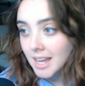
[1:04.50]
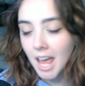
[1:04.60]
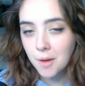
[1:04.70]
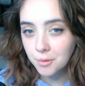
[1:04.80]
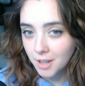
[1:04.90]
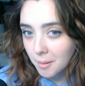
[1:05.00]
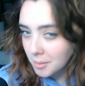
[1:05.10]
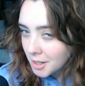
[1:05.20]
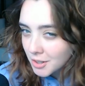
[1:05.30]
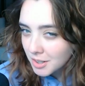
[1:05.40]
It will not
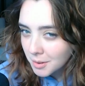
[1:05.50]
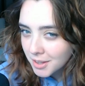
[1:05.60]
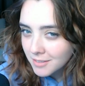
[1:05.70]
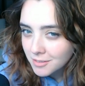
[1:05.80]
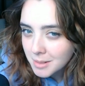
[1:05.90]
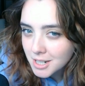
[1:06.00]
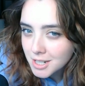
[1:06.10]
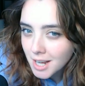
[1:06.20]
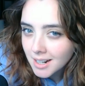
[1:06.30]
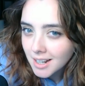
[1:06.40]
be a normal thing for me to
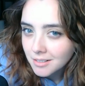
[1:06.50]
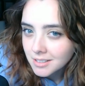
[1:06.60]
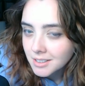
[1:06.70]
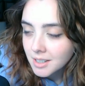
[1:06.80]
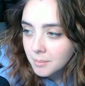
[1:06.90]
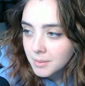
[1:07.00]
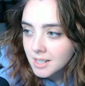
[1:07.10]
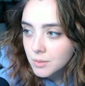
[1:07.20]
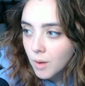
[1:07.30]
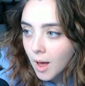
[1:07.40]
shout out Little Dumplings
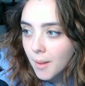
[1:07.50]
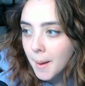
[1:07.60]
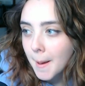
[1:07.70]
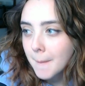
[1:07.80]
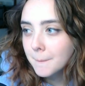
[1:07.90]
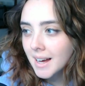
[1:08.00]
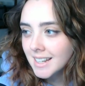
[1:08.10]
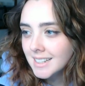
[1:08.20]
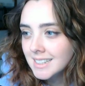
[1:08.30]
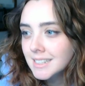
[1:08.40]
as well, but
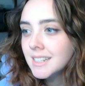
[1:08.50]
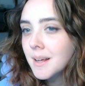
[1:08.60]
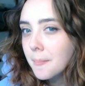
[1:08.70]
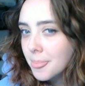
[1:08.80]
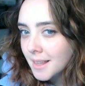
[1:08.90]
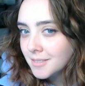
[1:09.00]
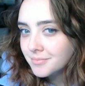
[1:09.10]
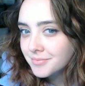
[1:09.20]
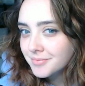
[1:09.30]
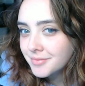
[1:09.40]

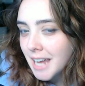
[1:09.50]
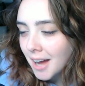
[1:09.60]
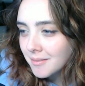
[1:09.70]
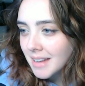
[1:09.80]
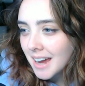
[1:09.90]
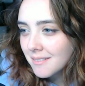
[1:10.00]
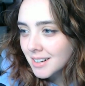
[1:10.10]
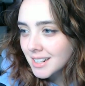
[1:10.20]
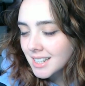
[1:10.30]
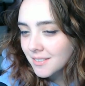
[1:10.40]
yeah, I
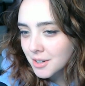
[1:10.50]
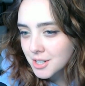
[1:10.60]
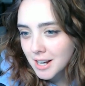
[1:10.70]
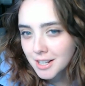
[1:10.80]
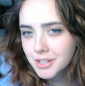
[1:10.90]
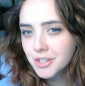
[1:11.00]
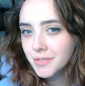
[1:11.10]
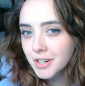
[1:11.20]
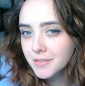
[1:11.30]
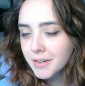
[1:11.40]
wanted to give her a shout out because she's
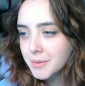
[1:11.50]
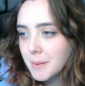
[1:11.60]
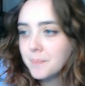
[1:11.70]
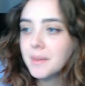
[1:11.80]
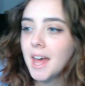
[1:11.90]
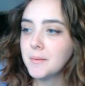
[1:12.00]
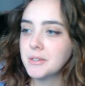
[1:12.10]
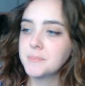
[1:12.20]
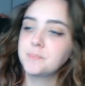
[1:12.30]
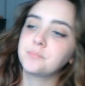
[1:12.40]
very, very sweet.
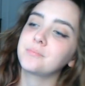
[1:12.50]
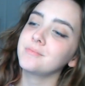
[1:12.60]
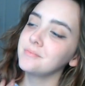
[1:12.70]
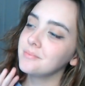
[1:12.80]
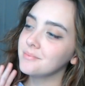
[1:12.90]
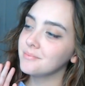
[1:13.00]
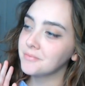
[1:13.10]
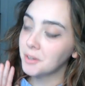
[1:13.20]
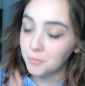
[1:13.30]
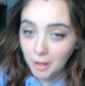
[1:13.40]
Anyways,
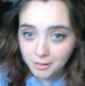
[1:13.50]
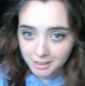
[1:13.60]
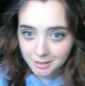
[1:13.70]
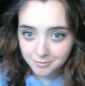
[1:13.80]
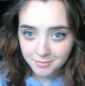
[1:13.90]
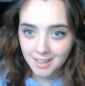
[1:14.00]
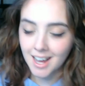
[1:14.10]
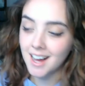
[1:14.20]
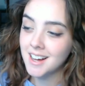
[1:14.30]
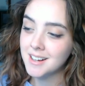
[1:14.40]
welcome.
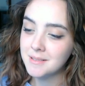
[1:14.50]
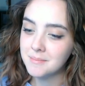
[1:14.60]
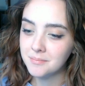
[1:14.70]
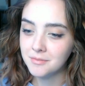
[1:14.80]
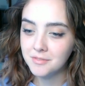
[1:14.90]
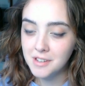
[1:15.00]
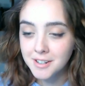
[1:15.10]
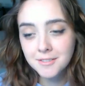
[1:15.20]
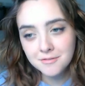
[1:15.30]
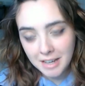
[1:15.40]
Um, fear
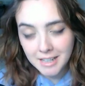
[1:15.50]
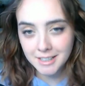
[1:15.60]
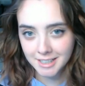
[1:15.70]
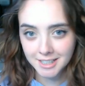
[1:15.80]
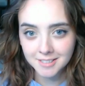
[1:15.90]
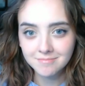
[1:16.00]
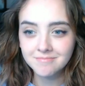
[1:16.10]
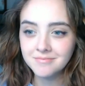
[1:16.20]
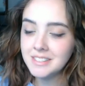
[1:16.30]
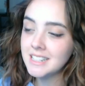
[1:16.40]
of failure.
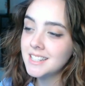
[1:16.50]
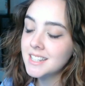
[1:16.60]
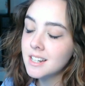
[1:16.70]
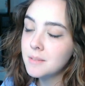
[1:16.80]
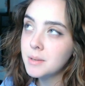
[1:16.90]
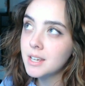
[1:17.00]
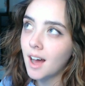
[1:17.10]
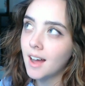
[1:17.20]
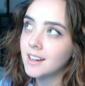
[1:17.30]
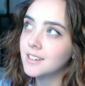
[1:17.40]
This is going to be
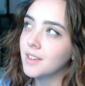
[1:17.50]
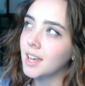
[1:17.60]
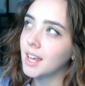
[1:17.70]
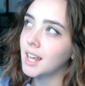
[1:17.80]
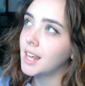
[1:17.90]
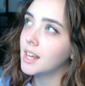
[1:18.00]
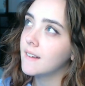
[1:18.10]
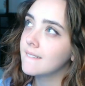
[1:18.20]
kind of a,